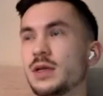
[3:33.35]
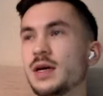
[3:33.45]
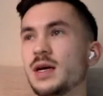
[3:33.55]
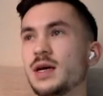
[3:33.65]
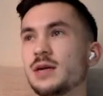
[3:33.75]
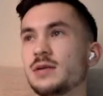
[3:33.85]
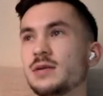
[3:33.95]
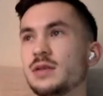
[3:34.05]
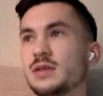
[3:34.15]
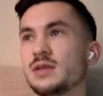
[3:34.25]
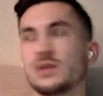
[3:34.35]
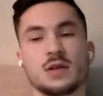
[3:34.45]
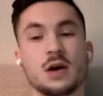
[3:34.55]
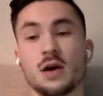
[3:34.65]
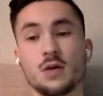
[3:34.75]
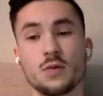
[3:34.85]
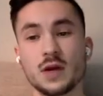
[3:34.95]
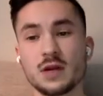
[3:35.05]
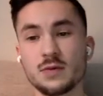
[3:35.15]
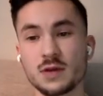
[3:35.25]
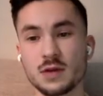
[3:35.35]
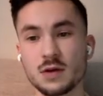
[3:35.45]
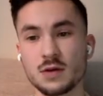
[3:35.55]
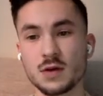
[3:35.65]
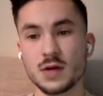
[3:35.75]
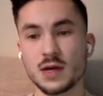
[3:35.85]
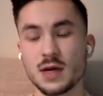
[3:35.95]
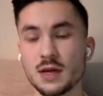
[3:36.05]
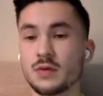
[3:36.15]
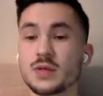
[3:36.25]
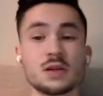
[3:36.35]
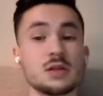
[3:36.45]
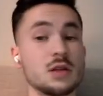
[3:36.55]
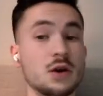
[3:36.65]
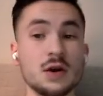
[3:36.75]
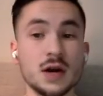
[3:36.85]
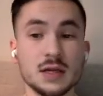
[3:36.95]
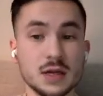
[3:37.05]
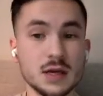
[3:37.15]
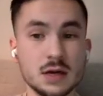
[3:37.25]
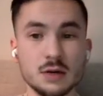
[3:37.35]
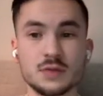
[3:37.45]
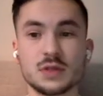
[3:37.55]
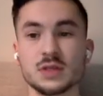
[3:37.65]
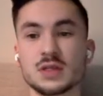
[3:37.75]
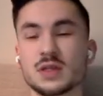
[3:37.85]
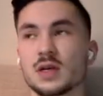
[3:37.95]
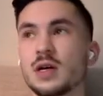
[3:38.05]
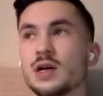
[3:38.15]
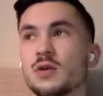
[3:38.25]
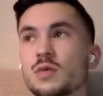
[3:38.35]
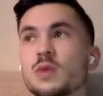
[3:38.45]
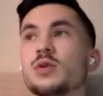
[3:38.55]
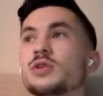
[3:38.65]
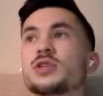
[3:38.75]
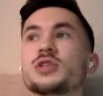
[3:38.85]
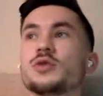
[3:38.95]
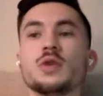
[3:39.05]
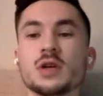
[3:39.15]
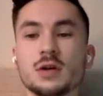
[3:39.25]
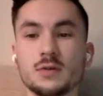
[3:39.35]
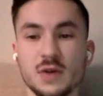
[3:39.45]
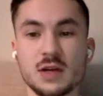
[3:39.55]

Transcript: that is a, our, our wedding video, and that was mm. actually her idea of just mm. we were just shooting a